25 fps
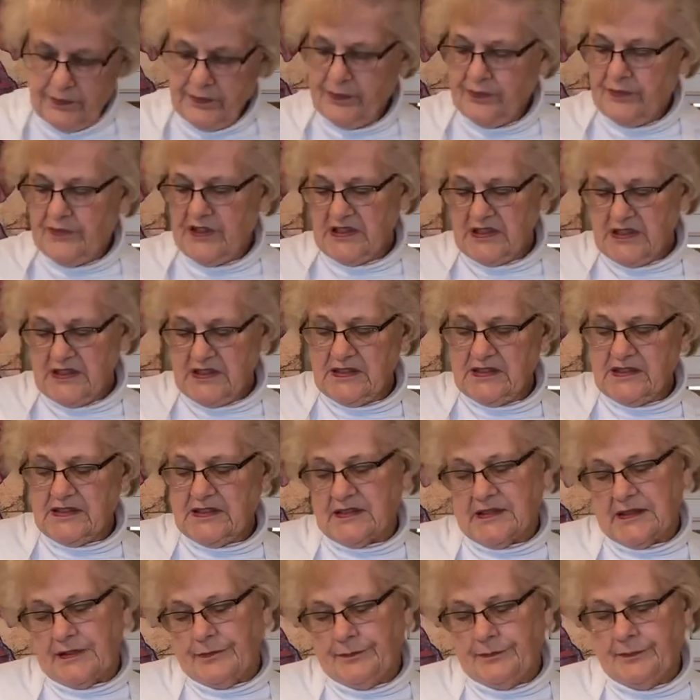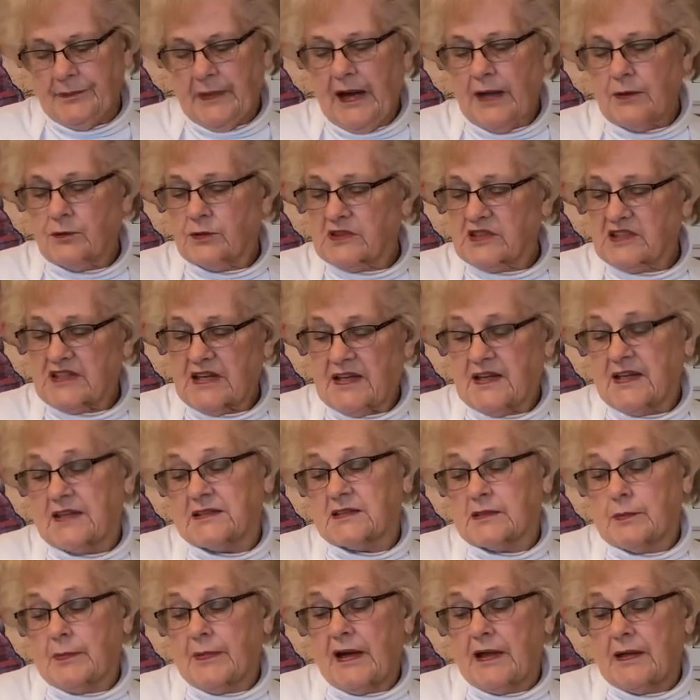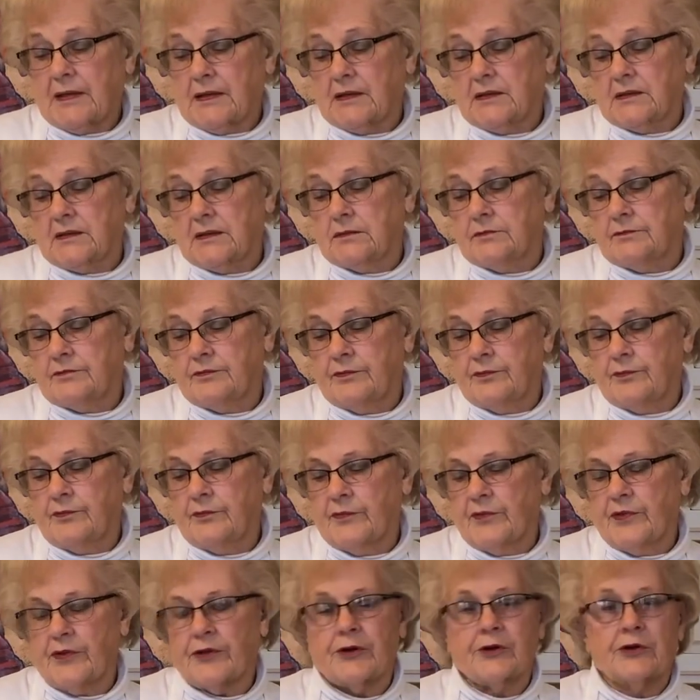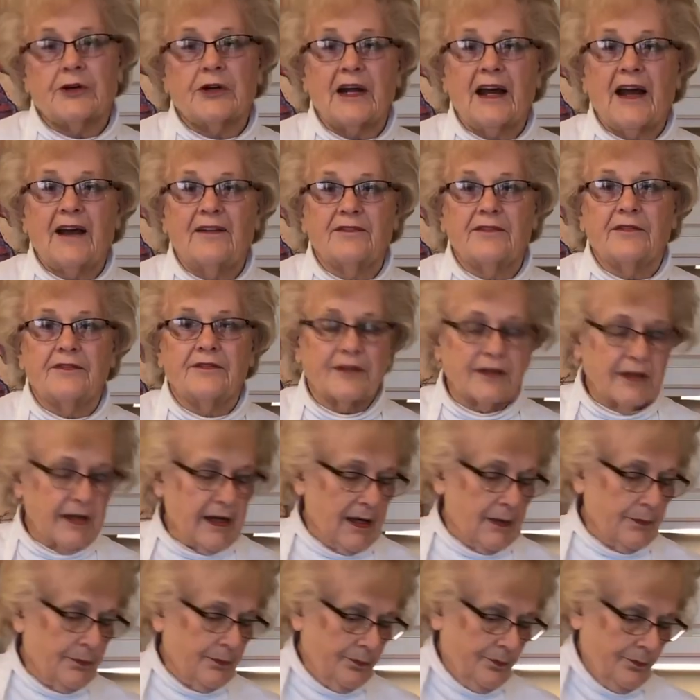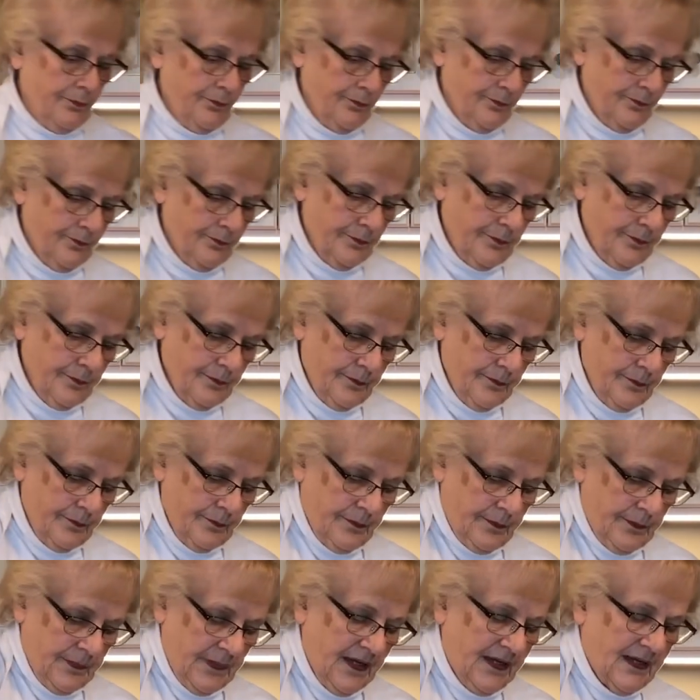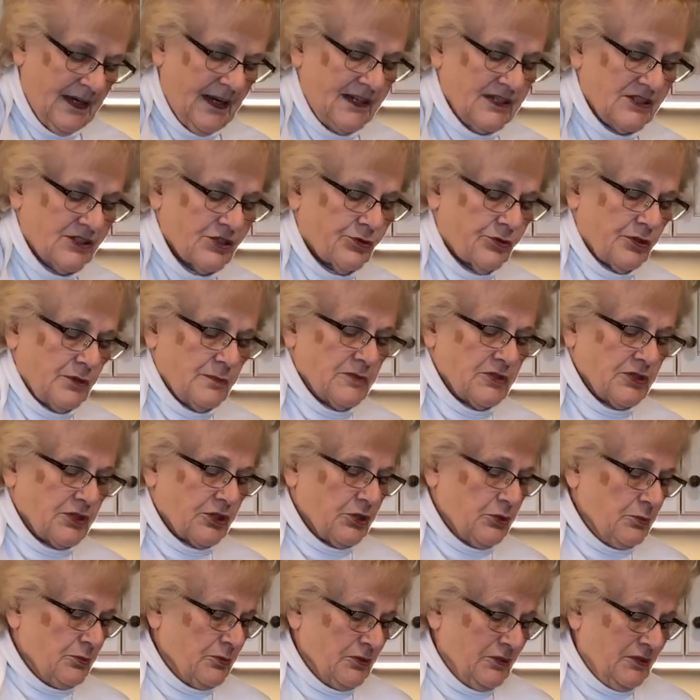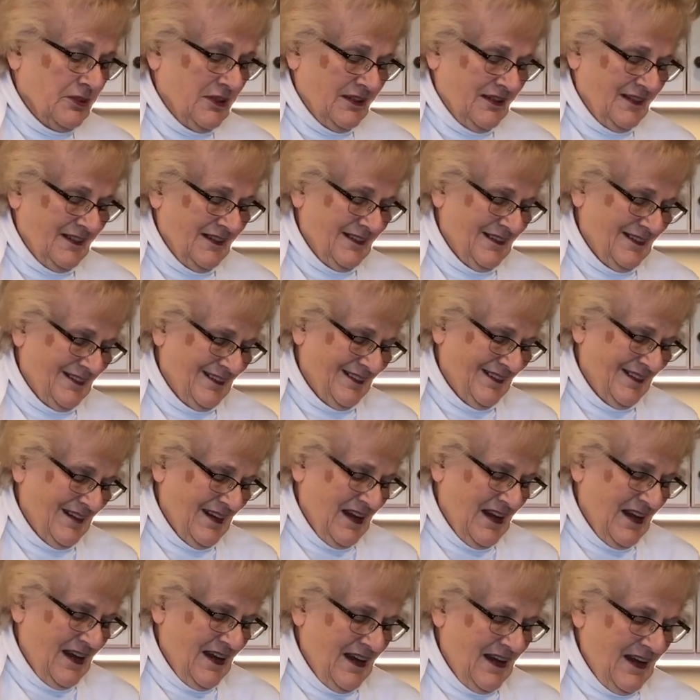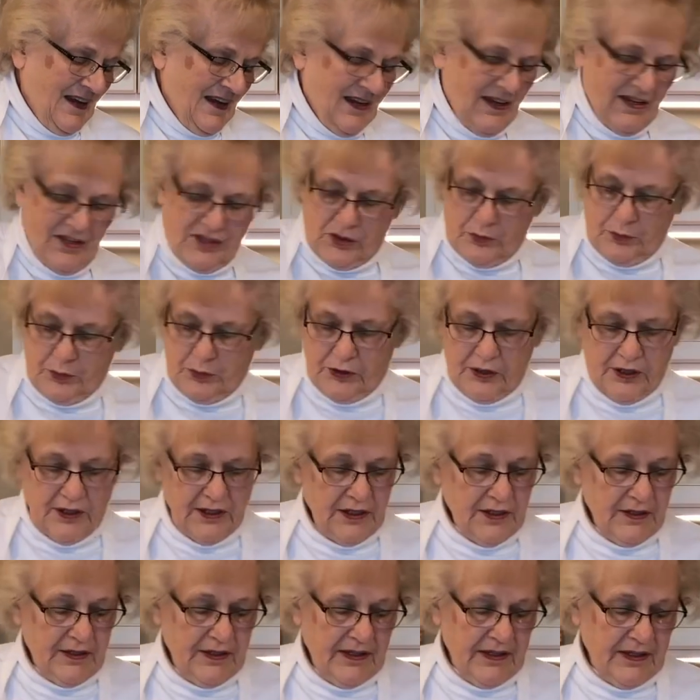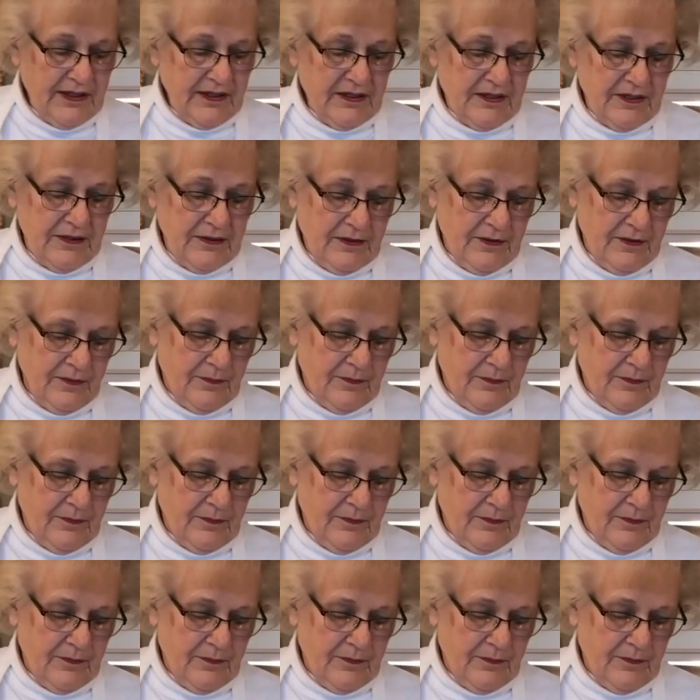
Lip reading: This is, I would say that's about a 1/3 half of a cup, an ice cream scooper. And you put it in there,